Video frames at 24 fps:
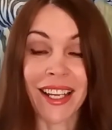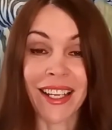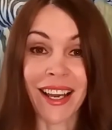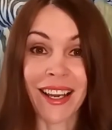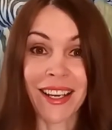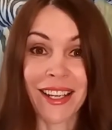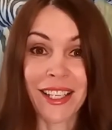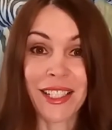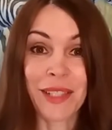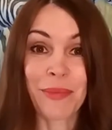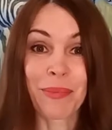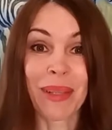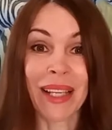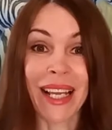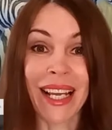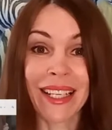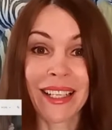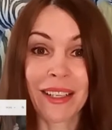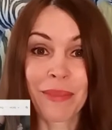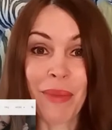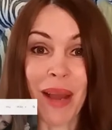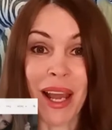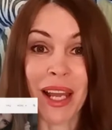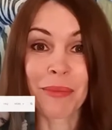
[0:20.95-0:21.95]
I explained in
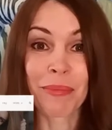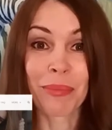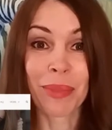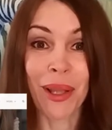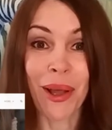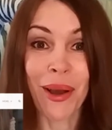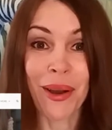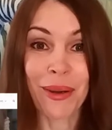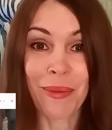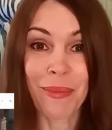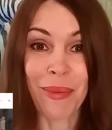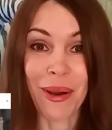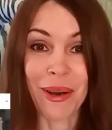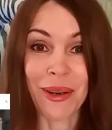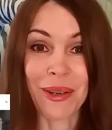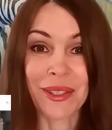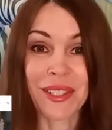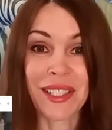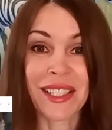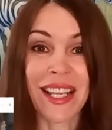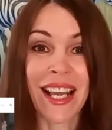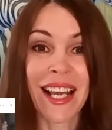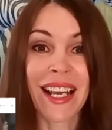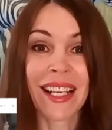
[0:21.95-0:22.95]
my blog post,
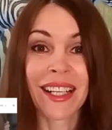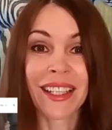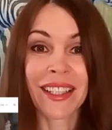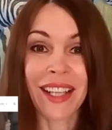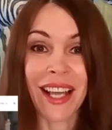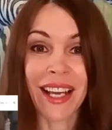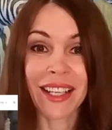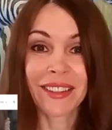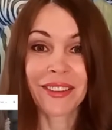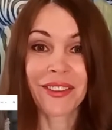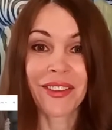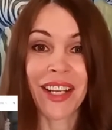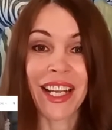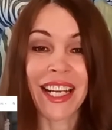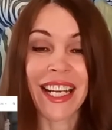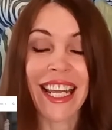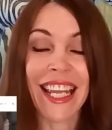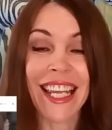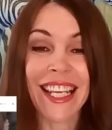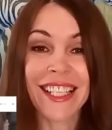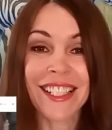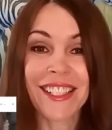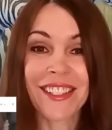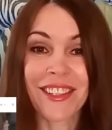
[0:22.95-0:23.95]
Latvian
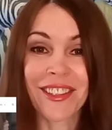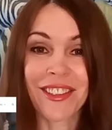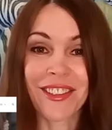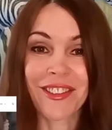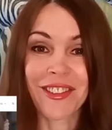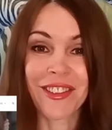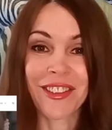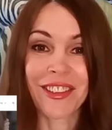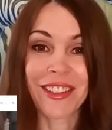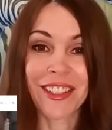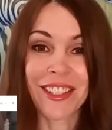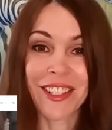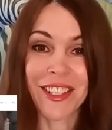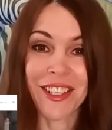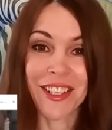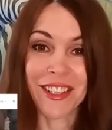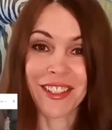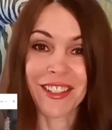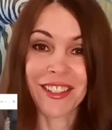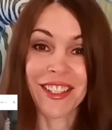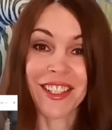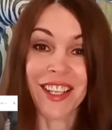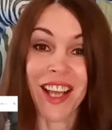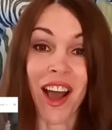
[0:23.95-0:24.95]
Easter
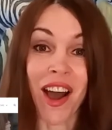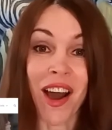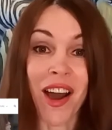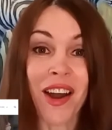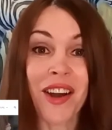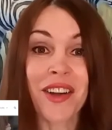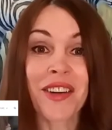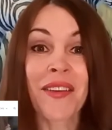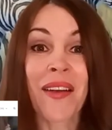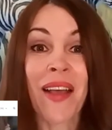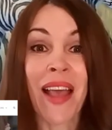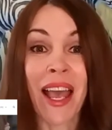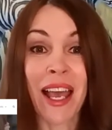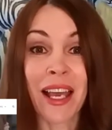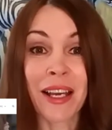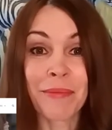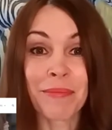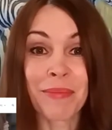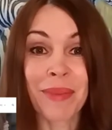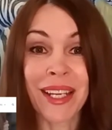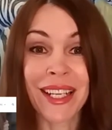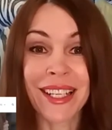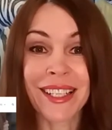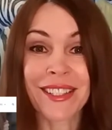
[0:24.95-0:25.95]
traditions are a
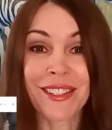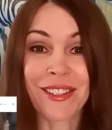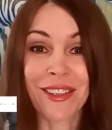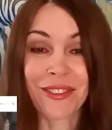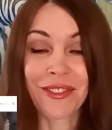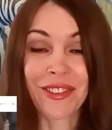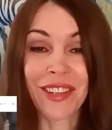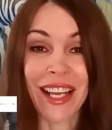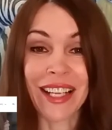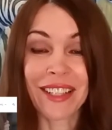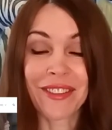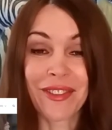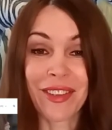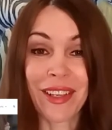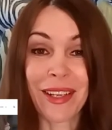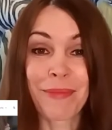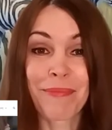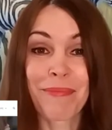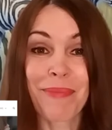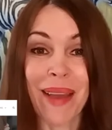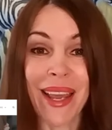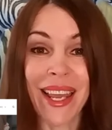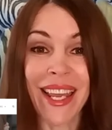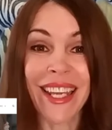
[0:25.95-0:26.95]
mix of Latvian
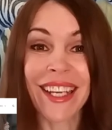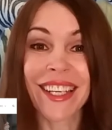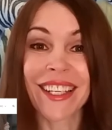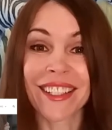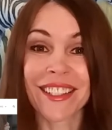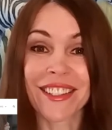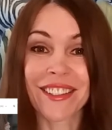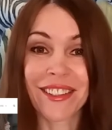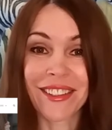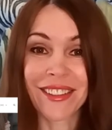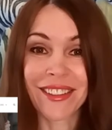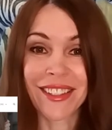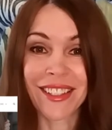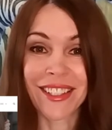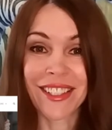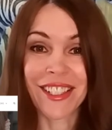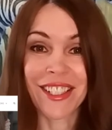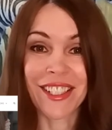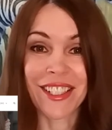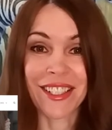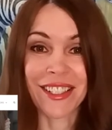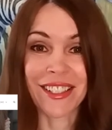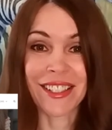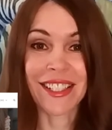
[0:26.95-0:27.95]
pagan
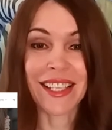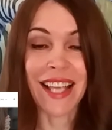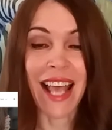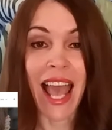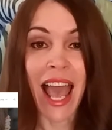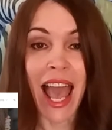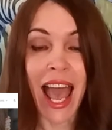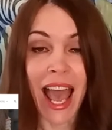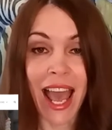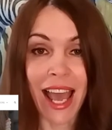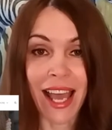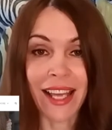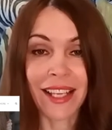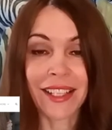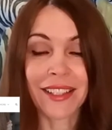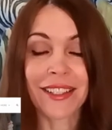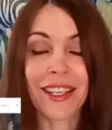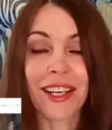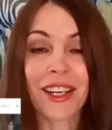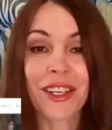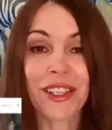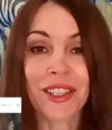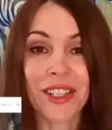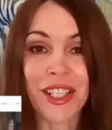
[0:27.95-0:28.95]
traditions and
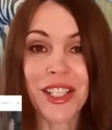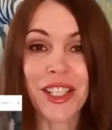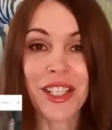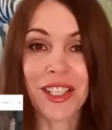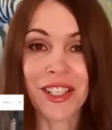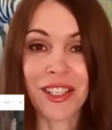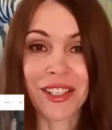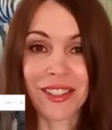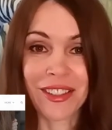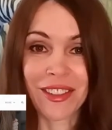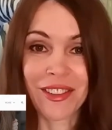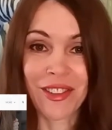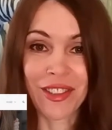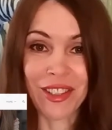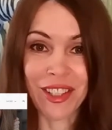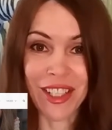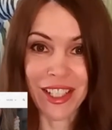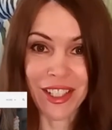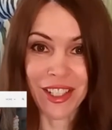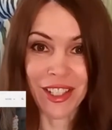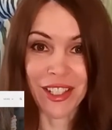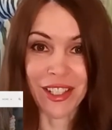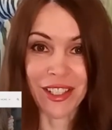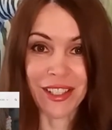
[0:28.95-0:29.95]
Christian
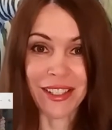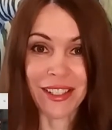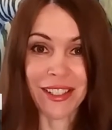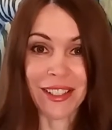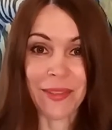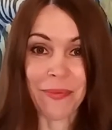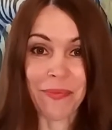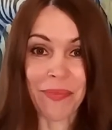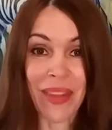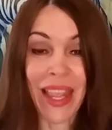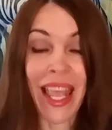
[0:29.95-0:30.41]
traditions.